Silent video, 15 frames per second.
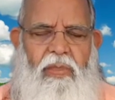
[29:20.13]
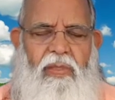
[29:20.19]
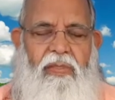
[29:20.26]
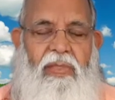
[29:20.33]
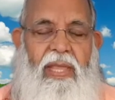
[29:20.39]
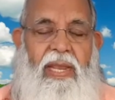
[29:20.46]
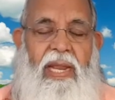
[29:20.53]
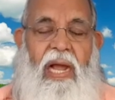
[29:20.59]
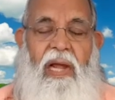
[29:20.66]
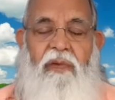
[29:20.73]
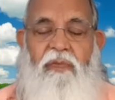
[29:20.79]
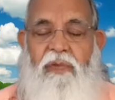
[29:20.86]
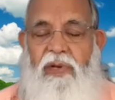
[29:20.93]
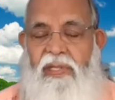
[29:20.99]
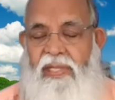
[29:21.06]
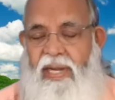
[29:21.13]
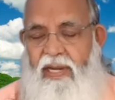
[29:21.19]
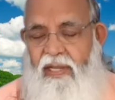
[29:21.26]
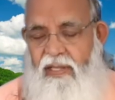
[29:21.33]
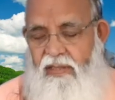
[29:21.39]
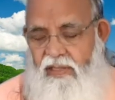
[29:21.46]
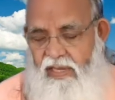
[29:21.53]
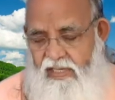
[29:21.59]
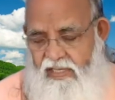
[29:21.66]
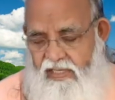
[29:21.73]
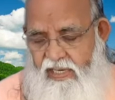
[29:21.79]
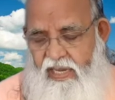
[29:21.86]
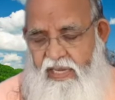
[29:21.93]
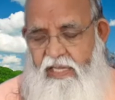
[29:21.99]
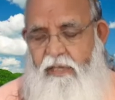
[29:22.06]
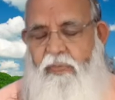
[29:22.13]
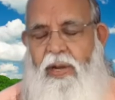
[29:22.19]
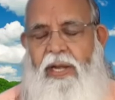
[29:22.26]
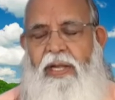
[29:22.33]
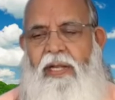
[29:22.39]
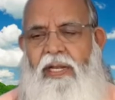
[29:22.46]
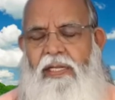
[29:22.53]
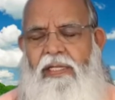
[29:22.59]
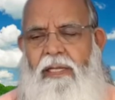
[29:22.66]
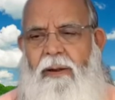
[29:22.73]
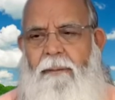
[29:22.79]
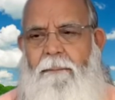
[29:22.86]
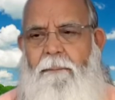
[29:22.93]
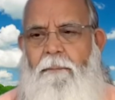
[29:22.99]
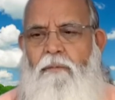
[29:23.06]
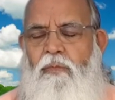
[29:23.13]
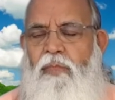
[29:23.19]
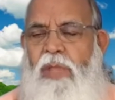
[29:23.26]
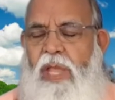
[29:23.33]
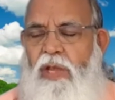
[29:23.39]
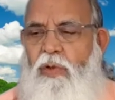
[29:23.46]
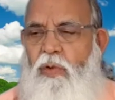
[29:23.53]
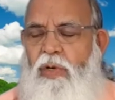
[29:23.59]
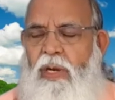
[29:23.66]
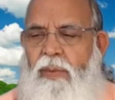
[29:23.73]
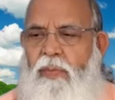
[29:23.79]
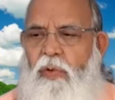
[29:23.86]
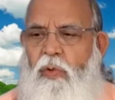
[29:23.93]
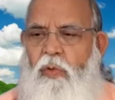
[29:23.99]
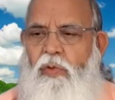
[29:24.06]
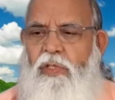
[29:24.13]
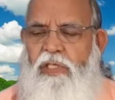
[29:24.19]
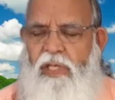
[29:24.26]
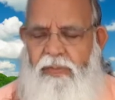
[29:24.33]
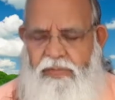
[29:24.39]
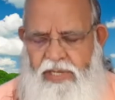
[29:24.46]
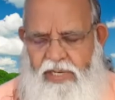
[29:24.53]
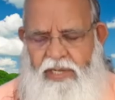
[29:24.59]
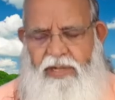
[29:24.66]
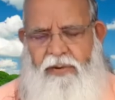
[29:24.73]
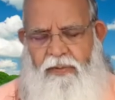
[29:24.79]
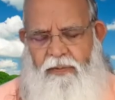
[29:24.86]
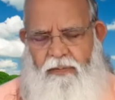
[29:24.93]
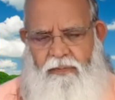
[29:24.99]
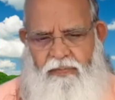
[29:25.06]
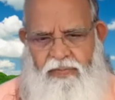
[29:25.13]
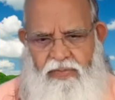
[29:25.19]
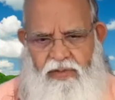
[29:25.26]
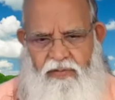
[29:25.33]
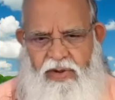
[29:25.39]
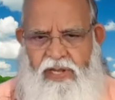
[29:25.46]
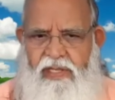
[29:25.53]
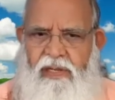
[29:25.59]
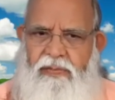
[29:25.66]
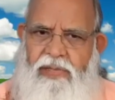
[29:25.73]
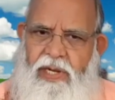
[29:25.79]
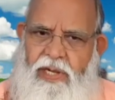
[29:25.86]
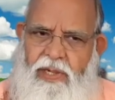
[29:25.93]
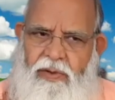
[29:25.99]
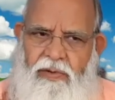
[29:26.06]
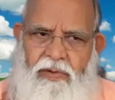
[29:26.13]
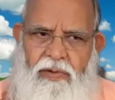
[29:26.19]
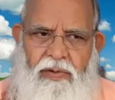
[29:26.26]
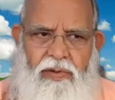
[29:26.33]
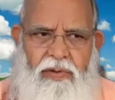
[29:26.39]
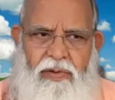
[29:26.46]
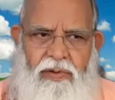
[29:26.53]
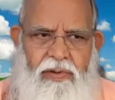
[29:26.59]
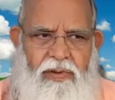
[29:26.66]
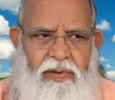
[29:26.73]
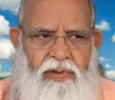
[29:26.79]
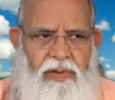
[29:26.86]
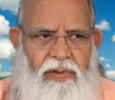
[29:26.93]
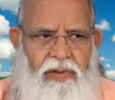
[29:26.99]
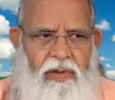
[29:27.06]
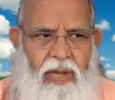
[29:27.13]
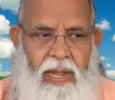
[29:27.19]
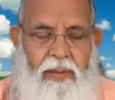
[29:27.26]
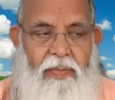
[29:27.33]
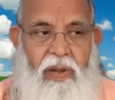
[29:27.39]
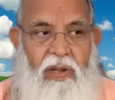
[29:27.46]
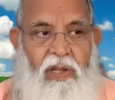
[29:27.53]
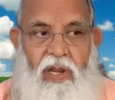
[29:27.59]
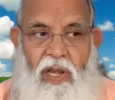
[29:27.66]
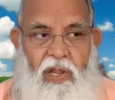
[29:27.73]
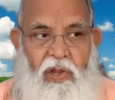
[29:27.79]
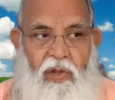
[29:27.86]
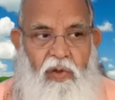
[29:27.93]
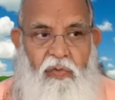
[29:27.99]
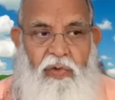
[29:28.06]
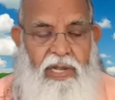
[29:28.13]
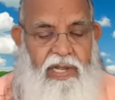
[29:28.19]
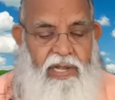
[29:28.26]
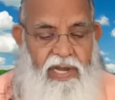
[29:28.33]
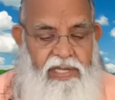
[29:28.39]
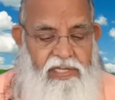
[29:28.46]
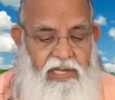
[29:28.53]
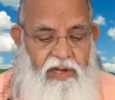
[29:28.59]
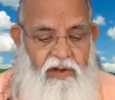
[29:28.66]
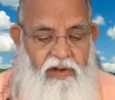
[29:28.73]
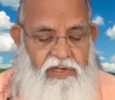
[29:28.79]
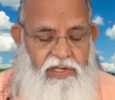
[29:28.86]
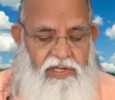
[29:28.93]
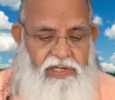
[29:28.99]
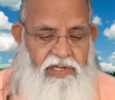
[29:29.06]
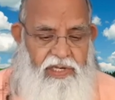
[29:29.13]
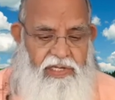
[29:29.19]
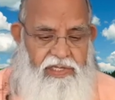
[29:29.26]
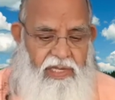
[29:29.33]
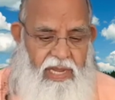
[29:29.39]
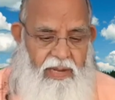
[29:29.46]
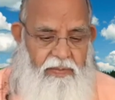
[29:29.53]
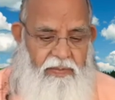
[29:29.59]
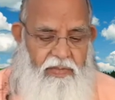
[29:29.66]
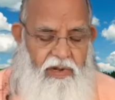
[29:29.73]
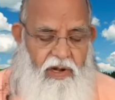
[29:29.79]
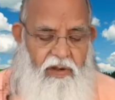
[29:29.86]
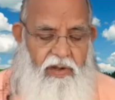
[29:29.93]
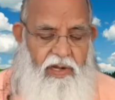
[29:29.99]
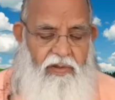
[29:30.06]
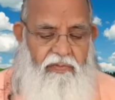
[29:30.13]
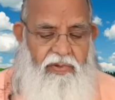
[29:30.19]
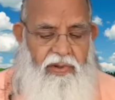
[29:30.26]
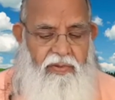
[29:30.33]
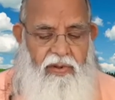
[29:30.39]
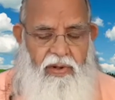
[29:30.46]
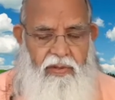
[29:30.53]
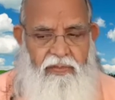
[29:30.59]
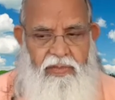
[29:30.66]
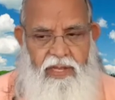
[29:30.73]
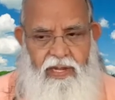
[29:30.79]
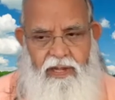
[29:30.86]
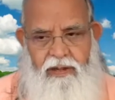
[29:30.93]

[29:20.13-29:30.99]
Then after that drashta is practiced, then you come to the subjective. What is subjective? I am not telling you witnessing consciousness. I am not in favor of that.